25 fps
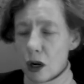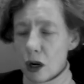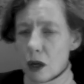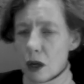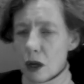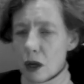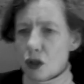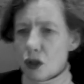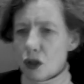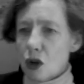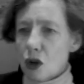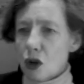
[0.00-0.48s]

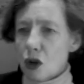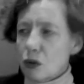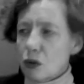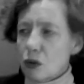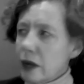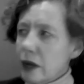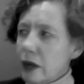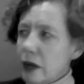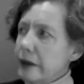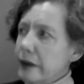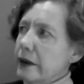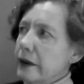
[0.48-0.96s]
So
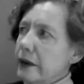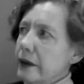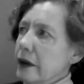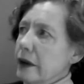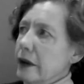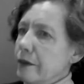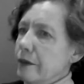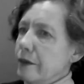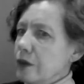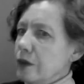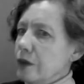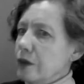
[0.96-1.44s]
like,
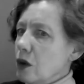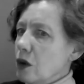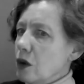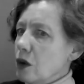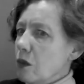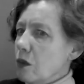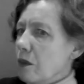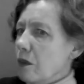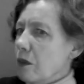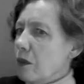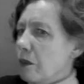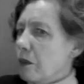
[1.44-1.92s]
you
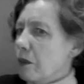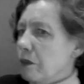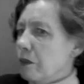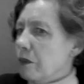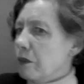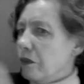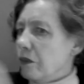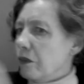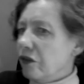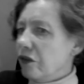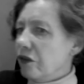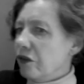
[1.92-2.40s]
know,
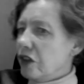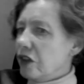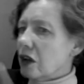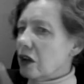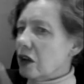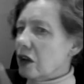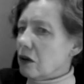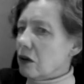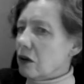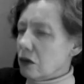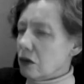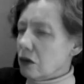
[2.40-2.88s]

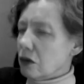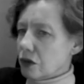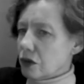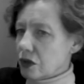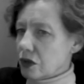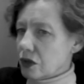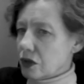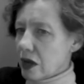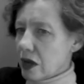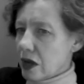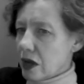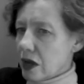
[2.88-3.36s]

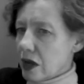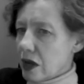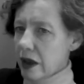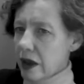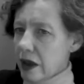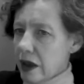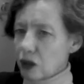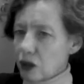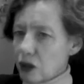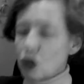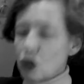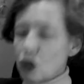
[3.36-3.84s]
vehicles
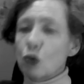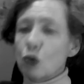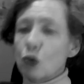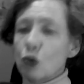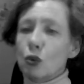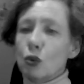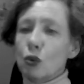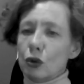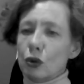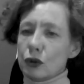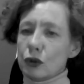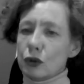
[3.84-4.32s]
and
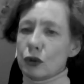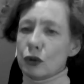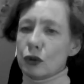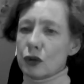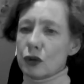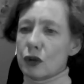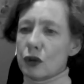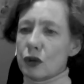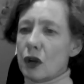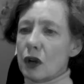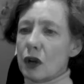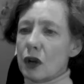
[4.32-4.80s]
tools,
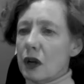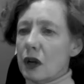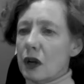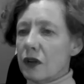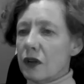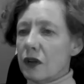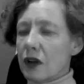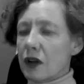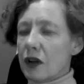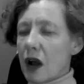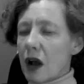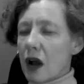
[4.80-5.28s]

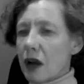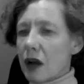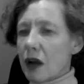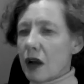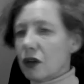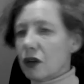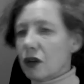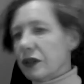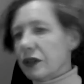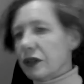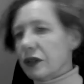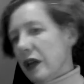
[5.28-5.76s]
the guy
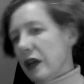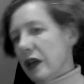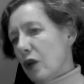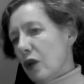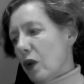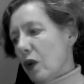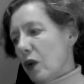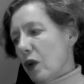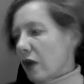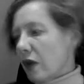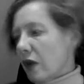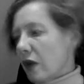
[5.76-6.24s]
could take
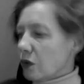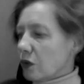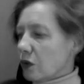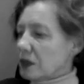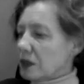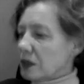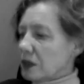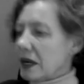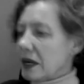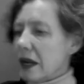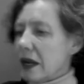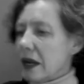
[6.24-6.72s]
whatever
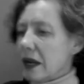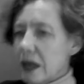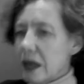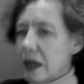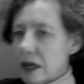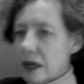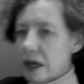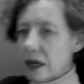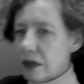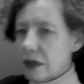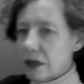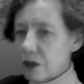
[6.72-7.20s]
was at
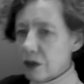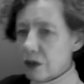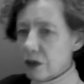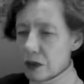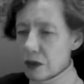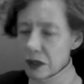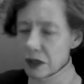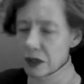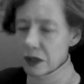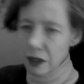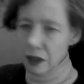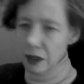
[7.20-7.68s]
hand. If he was
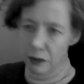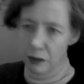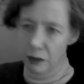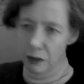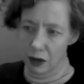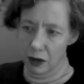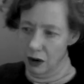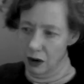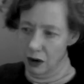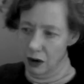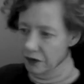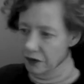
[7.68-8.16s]
sitting in my
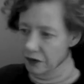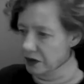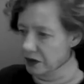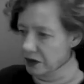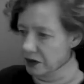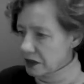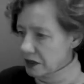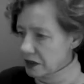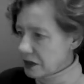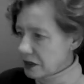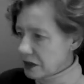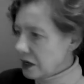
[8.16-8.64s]

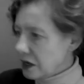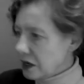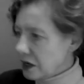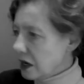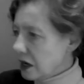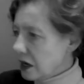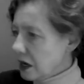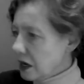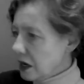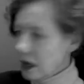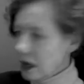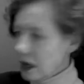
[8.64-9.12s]
office,
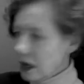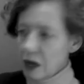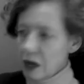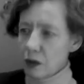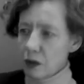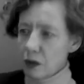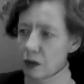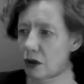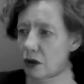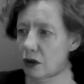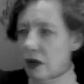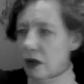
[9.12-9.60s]
he
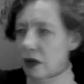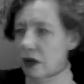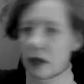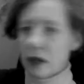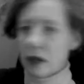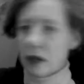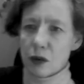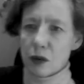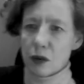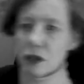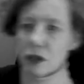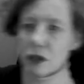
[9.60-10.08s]
would look at
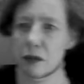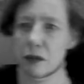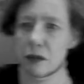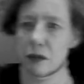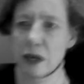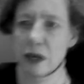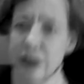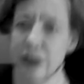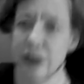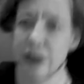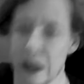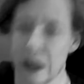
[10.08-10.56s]
like what's on my
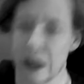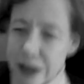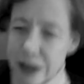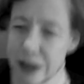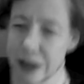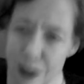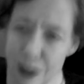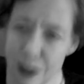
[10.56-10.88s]
desk and he